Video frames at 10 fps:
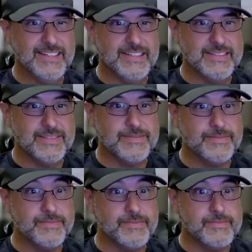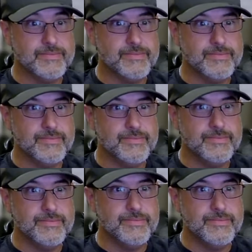
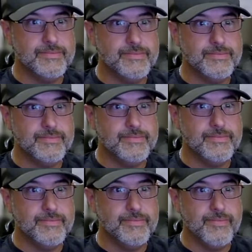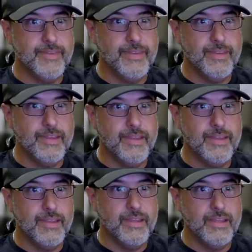The person shown says nothing.